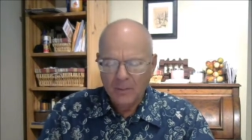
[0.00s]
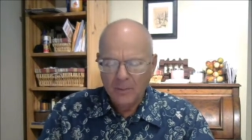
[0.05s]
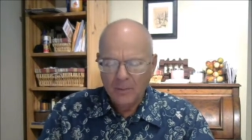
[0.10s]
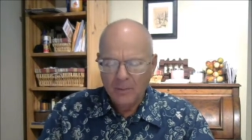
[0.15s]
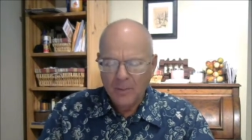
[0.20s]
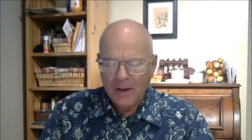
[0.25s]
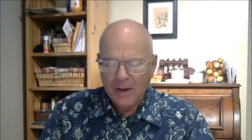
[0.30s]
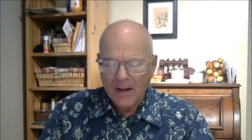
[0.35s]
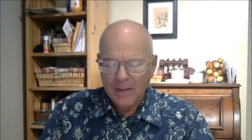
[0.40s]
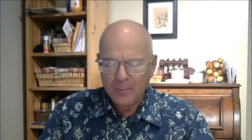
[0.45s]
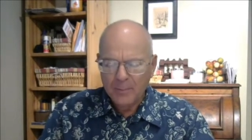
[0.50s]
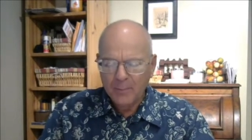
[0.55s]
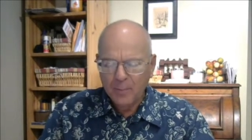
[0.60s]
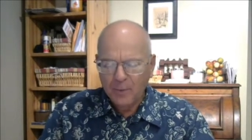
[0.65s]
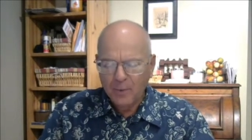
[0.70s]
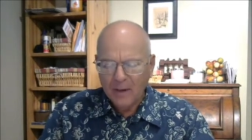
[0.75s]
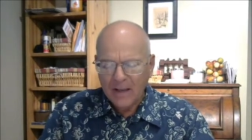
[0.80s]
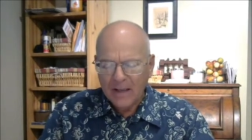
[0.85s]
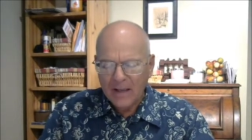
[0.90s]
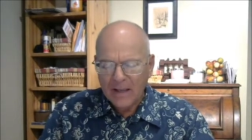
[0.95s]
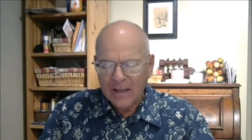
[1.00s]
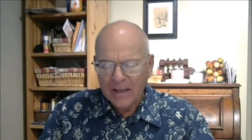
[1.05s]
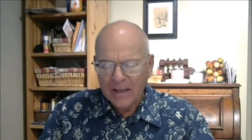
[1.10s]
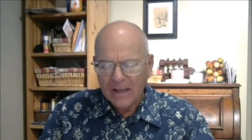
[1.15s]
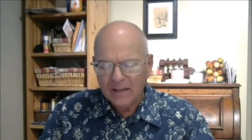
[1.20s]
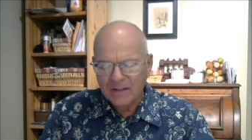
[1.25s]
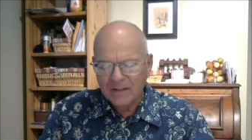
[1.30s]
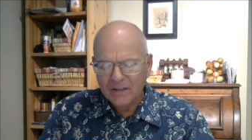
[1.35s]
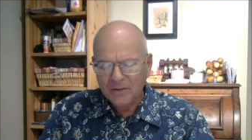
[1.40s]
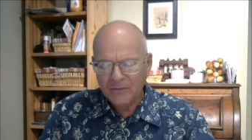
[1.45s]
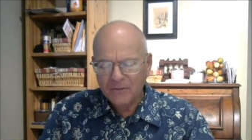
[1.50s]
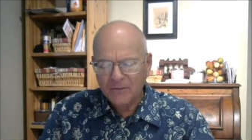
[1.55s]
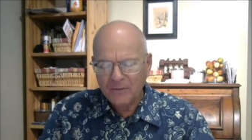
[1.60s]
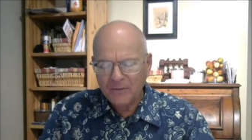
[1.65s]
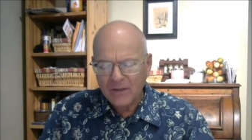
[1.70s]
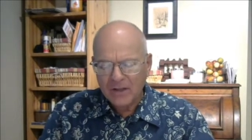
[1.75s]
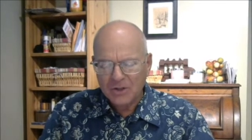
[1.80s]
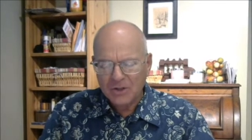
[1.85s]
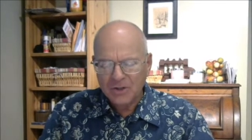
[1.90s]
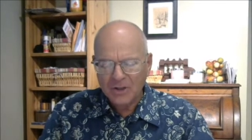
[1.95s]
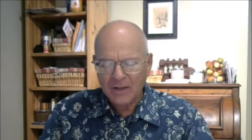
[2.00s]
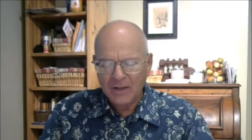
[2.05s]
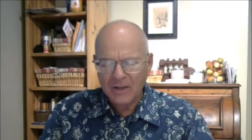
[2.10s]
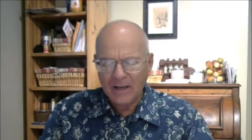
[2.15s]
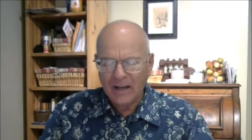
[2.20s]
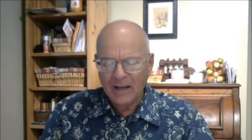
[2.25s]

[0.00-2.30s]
by bringing in division